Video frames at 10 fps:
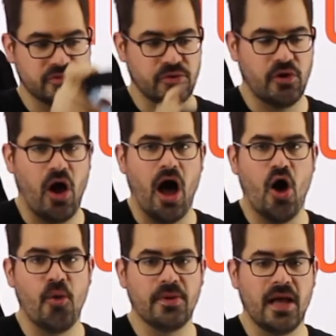so it'll
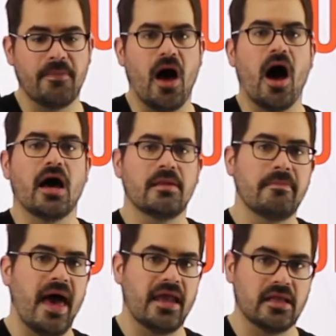open up
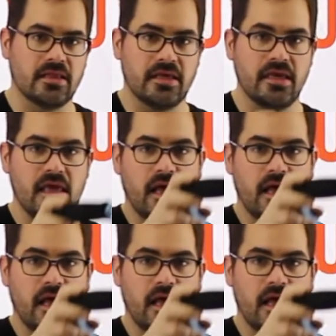automatically